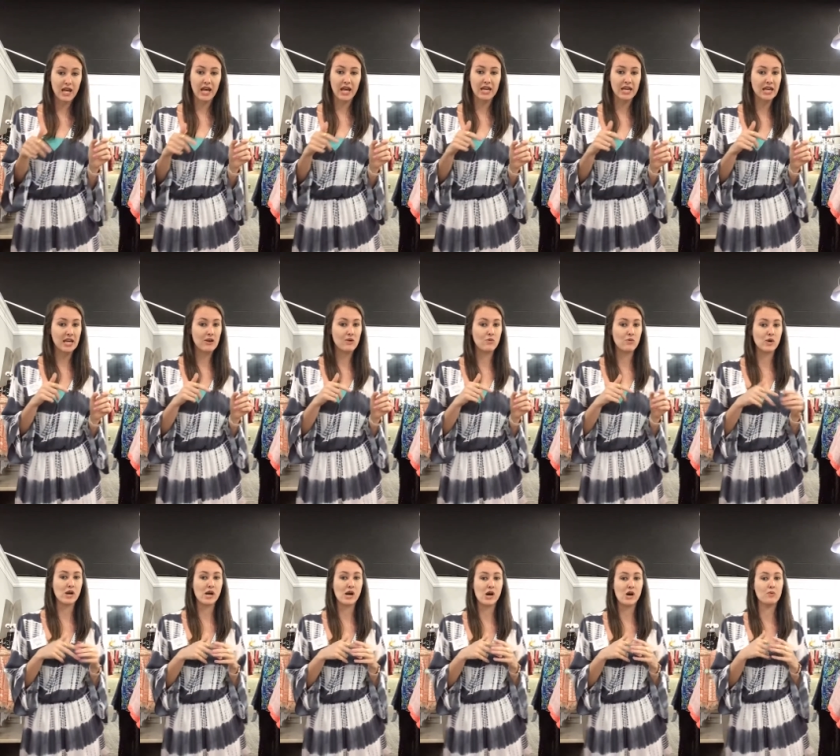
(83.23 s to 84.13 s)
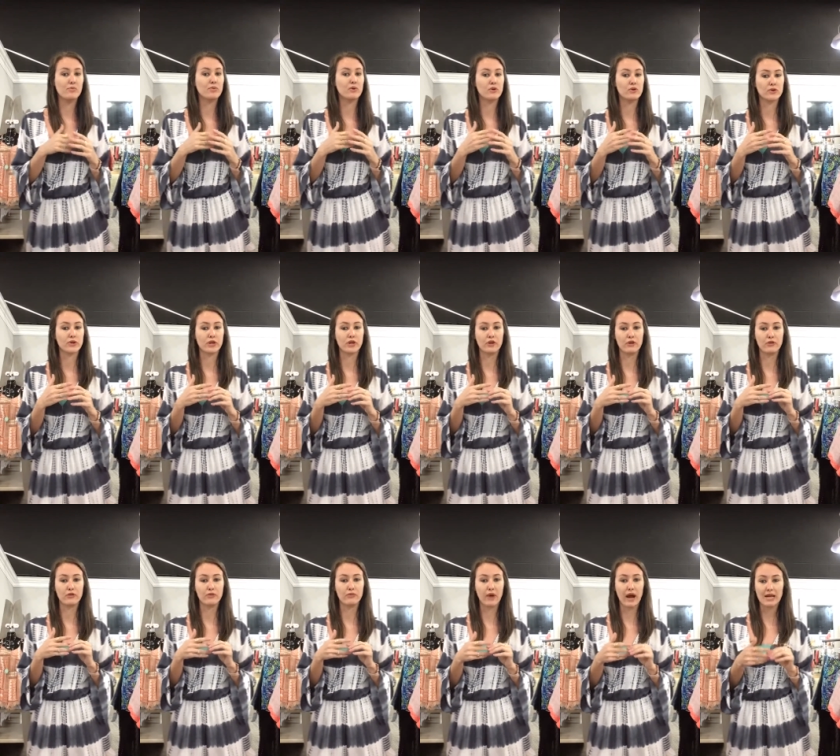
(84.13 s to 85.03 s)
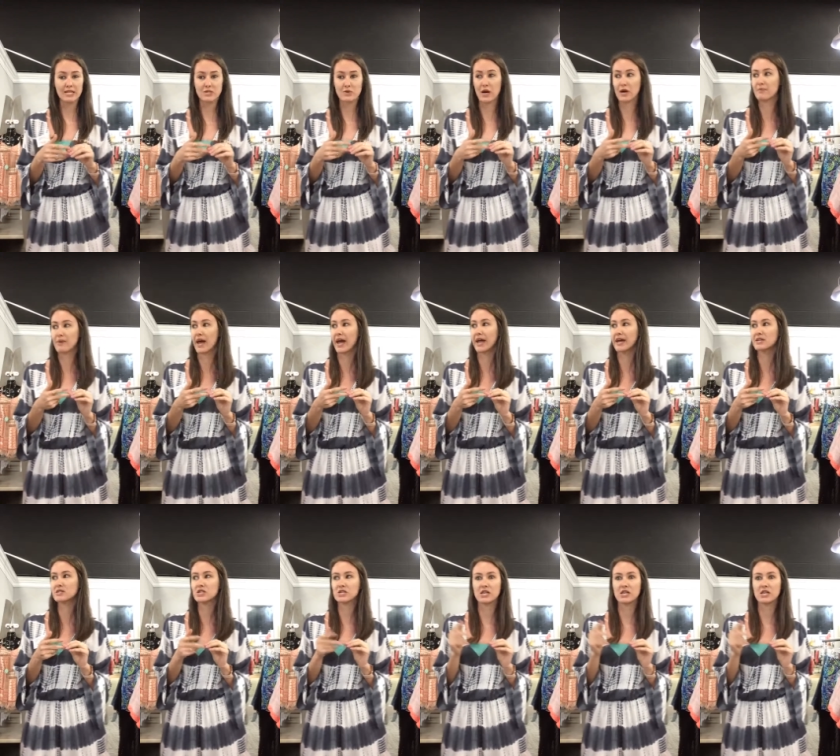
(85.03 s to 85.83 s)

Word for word: and it will pull you right to our page,